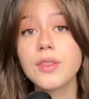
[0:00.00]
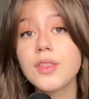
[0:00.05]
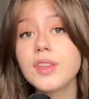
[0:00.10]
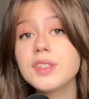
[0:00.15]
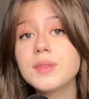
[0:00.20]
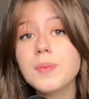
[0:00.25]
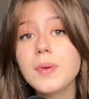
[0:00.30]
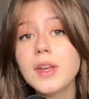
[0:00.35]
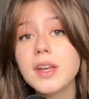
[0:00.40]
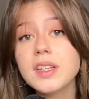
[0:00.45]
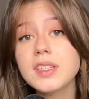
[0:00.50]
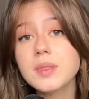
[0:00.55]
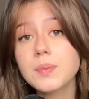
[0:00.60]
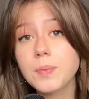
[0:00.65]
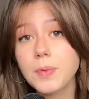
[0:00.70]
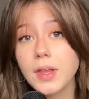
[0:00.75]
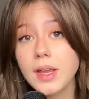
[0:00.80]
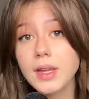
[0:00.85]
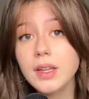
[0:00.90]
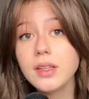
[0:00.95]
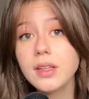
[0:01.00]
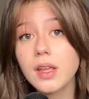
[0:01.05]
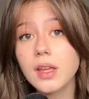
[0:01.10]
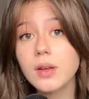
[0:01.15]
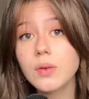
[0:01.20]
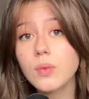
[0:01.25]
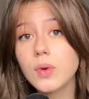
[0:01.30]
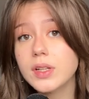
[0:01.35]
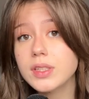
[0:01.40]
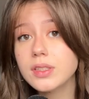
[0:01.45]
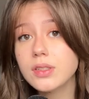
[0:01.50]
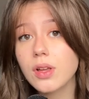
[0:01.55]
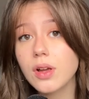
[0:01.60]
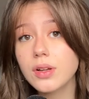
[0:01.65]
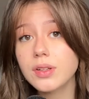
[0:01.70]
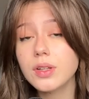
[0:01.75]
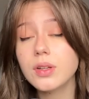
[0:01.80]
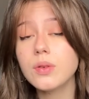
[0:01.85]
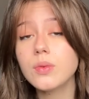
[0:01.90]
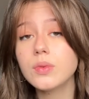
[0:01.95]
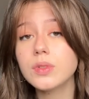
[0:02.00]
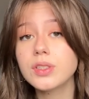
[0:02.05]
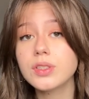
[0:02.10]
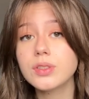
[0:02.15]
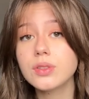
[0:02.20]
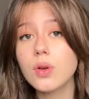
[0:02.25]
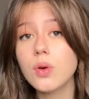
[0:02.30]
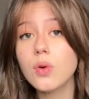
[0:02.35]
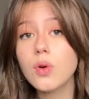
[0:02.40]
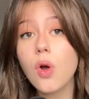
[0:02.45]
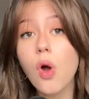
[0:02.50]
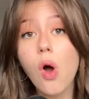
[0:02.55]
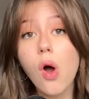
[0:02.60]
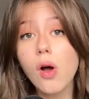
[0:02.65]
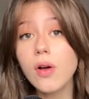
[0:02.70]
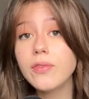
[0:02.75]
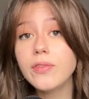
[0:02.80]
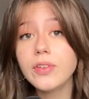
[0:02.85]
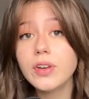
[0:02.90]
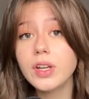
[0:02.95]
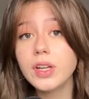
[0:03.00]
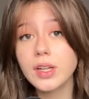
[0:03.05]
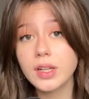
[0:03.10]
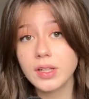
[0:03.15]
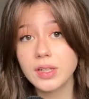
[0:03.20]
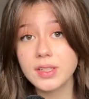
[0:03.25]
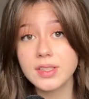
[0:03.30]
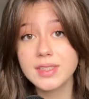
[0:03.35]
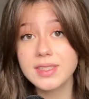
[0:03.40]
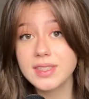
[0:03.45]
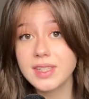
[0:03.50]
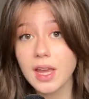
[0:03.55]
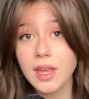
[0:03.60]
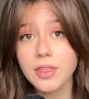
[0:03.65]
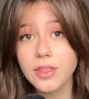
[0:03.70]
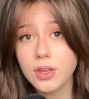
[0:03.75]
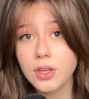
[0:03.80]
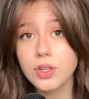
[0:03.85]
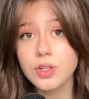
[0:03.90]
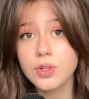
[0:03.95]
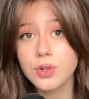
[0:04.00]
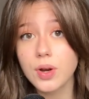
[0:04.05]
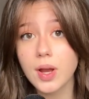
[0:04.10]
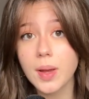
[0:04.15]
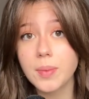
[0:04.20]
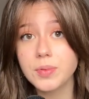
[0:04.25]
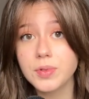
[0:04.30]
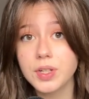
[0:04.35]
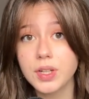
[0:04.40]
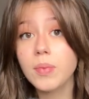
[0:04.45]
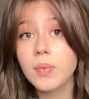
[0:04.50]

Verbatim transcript: This might explain then why Stockton was so confident in his death contraption,